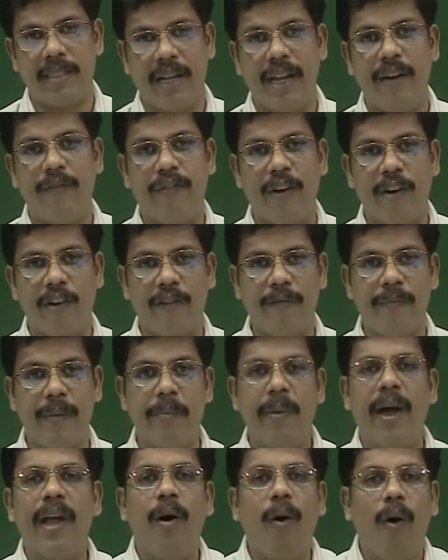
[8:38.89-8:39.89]
in front of me.
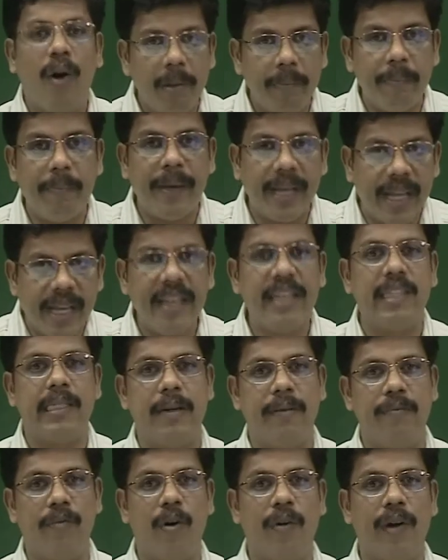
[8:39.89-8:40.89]
My whole being is
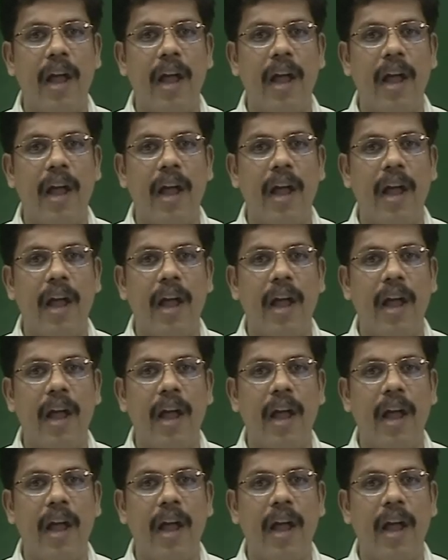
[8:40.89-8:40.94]
involved.